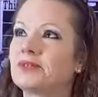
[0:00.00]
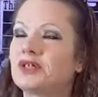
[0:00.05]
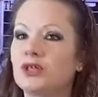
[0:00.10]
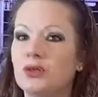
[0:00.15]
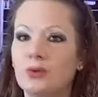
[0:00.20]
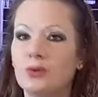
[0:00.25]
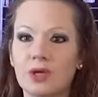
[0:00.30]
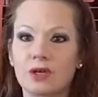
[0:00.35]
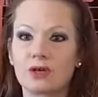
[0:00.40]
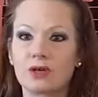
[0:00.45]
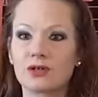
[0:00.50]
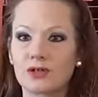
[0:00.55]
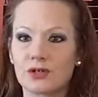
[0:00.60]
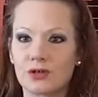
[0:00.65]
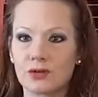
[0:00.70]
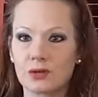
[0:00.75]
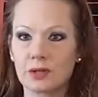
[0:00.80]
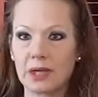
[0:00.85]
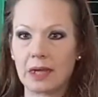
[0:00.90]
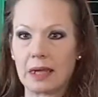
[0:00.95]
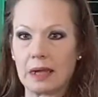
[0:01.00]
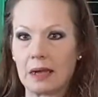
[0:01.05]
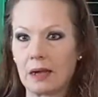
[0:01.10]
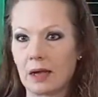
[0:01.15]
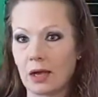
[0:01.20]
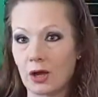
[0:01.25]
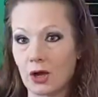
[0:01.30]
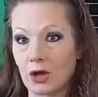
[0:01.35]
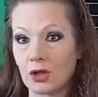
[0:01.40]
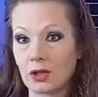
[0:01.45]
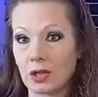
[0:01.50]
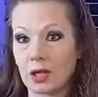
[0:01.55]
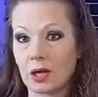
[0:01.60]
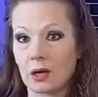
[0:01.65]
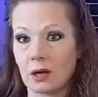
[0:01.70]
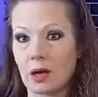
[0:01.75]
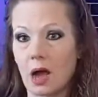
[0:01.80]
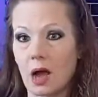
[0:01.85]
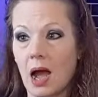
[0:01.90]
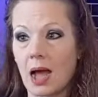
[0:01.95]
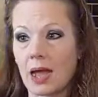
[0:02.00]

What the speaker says: 2 years earlier,